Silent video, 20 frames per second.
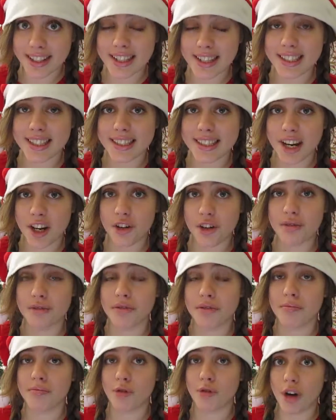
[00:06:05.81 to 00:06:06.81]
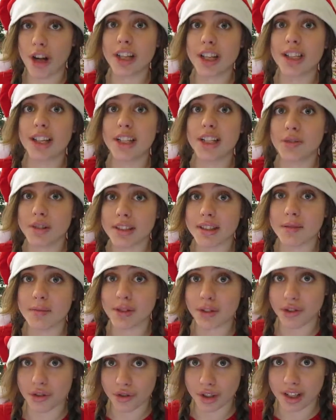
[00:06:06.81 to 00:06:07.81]
instead of regular
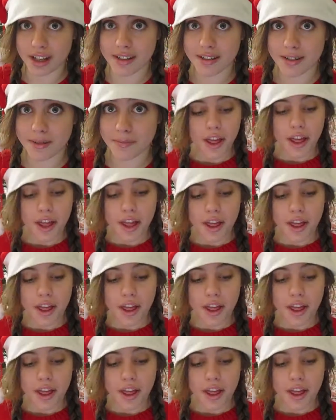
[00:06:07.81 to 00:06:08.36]
Christmas trees.